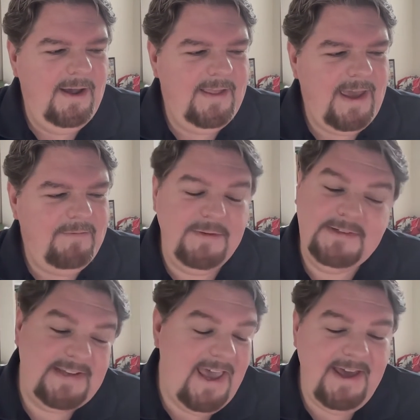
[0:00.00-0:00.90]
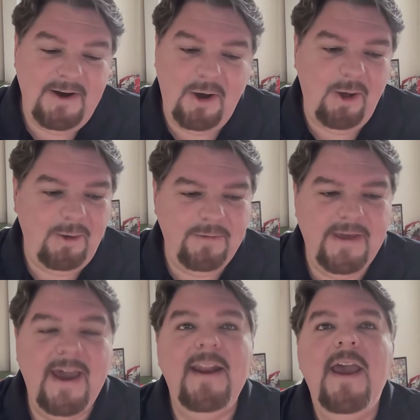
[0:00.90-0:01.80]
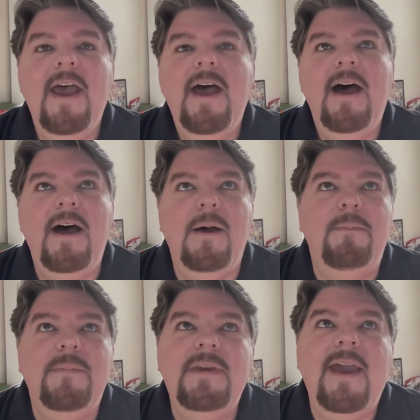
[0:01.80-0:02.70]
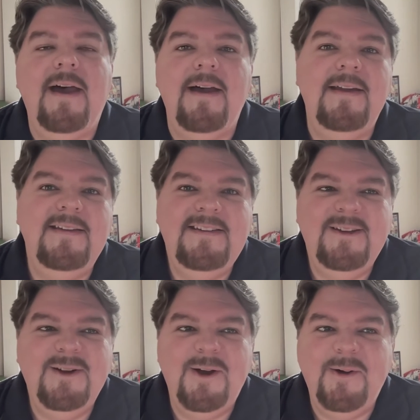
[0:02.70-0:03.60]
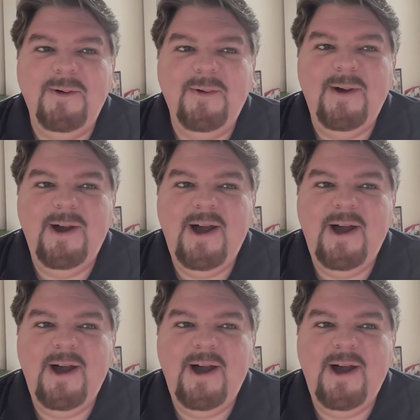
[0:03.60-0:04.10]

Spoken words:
having said all of that, yeah, you know,